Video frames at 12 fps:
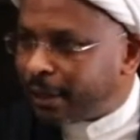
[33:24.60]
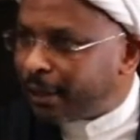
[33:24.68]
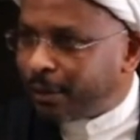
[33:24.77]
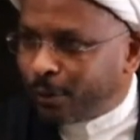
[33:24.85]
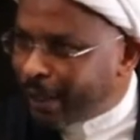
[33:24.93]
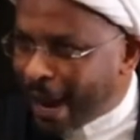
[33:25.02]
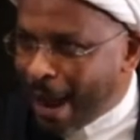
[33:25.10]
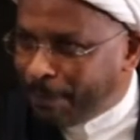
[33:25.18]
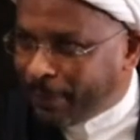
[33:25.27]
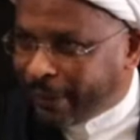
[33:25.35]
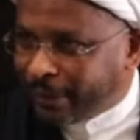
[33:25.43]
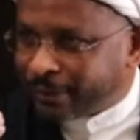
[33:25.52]
What
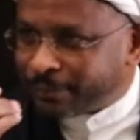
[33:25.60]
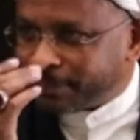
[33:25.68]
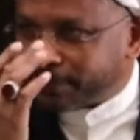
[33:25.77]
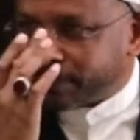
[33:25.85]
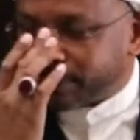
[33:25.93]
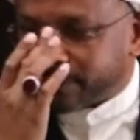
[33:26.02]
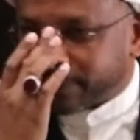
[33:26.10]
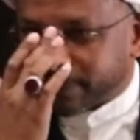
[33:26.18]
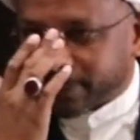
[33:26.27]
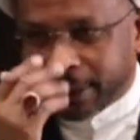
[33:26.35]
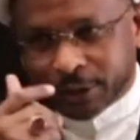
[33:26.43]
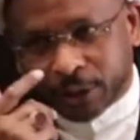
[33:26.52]
happened?
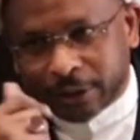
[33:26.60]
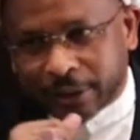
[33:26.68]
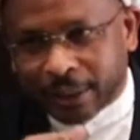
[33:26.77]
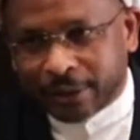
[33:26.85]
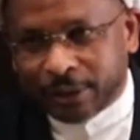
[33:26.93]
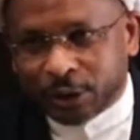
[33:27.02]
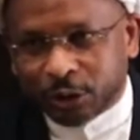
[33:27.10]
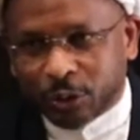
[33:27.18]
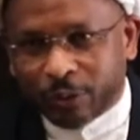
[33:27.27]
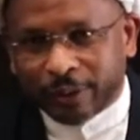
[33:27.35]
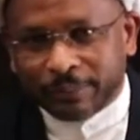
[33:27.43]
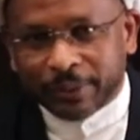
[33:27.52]
He starts telling the
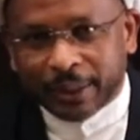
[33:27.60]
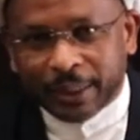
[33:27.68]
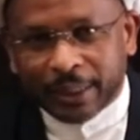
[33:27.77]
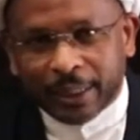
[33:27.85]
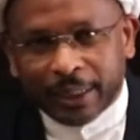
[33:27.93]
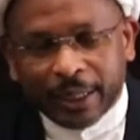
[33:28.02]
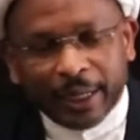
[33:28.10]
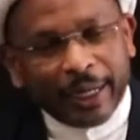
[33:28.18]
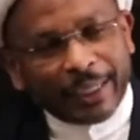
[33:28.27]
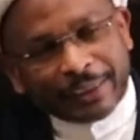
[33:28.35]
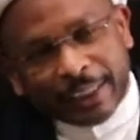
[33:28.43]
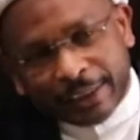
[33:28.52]
story.
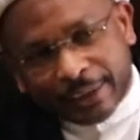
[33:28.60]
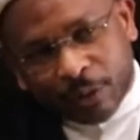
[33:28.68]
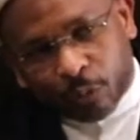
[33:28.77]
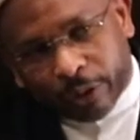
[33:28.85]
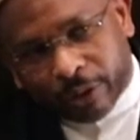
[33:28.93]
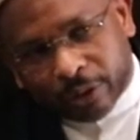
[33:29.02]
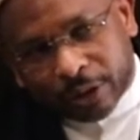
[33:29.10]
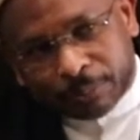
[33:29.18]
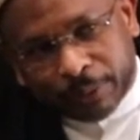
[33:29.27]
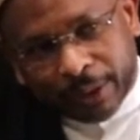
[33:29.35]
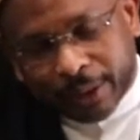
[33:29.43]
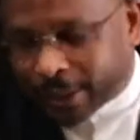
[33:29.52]
He says that we're
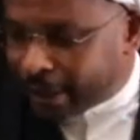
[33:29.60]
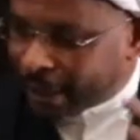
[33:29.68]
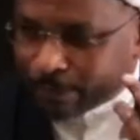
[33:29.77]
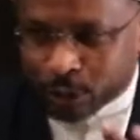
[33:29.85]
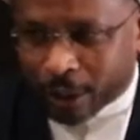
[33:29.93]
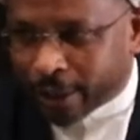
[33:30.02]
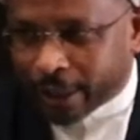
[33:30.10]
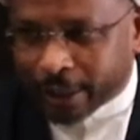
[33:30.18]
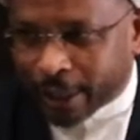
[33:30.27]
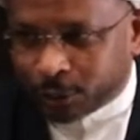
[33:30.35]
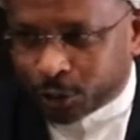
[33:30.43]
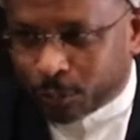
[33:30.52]
speaking, and I'm talking
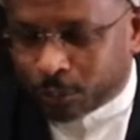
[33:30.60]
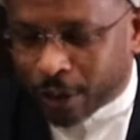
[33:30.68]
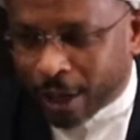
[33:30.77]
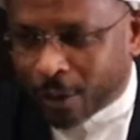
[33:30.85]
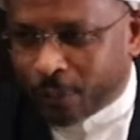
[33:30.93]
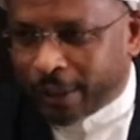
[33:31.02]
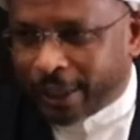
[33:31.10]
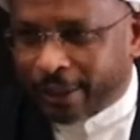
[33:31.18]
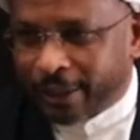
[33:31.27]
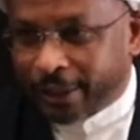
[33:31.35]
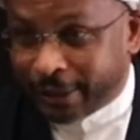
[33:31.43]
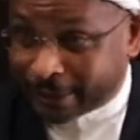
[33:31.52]
now to
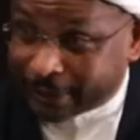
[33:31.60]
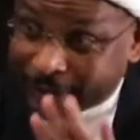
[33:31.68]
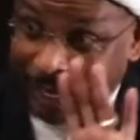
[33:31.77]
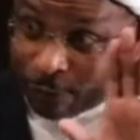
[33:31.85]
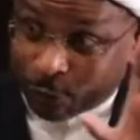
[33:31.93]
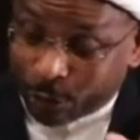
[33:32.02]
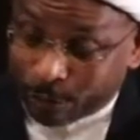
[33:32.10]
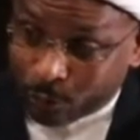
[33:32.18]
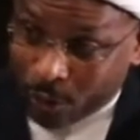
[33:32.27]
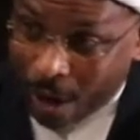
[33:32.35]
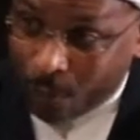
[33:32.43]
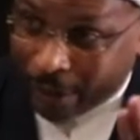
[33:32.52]
Muawiyah, this is after
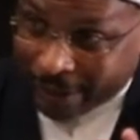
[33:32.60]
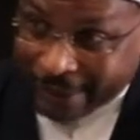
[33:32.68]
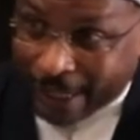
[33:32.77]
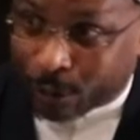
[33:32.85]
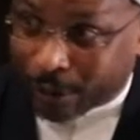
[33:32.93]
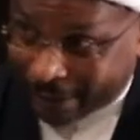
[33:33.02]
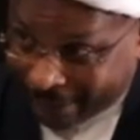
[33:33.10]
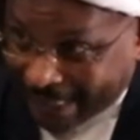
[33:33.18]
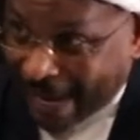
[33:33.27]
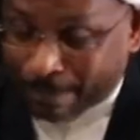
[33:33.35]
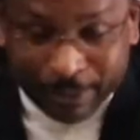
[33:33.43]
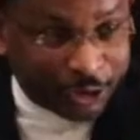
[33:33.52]
Muawiyah is now
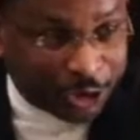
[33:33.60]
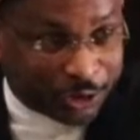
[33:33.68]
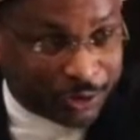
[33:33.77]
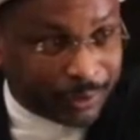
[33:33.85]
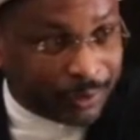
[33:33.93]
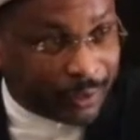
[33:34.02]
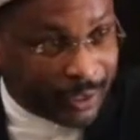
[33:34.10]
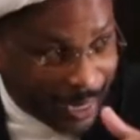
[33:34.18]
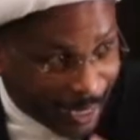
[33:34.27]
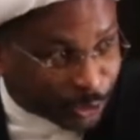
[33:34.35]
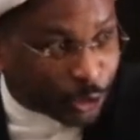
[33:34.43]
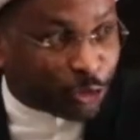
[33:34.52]
established. He
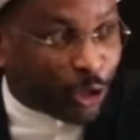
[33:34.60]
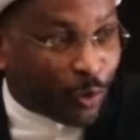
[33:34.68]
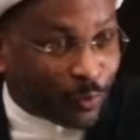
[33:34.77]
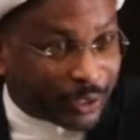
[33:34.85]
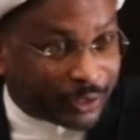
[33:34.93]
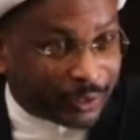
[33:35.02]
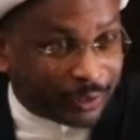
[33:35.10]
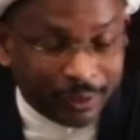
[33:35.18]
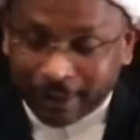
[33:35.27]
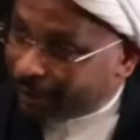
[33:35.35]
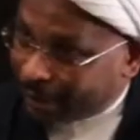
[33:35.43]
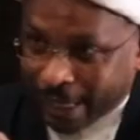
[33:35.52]
has authority,
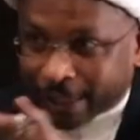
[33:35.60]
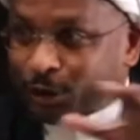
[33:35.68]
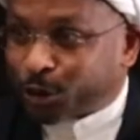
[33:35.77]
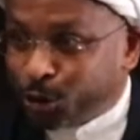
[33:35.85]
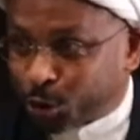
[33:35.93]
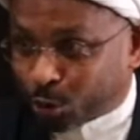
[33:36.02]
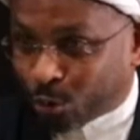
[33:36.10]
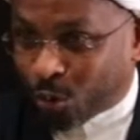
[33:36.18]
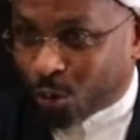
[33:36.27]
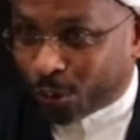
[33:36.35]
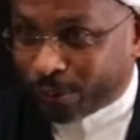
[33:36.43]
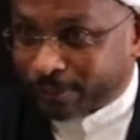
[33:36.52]
he has
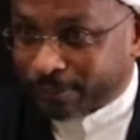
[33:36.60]
control.